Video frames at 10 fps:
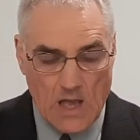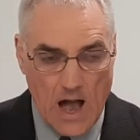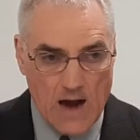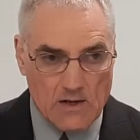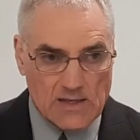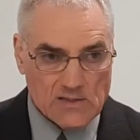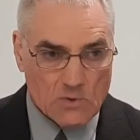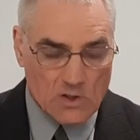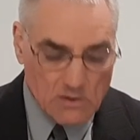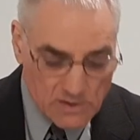our
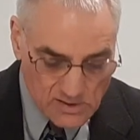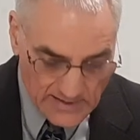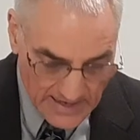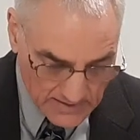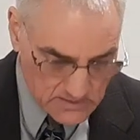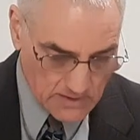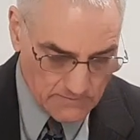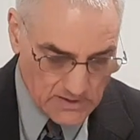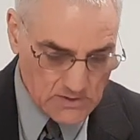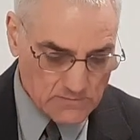earthly
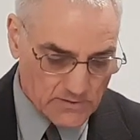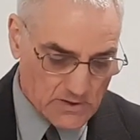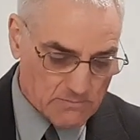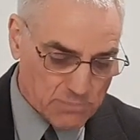activities for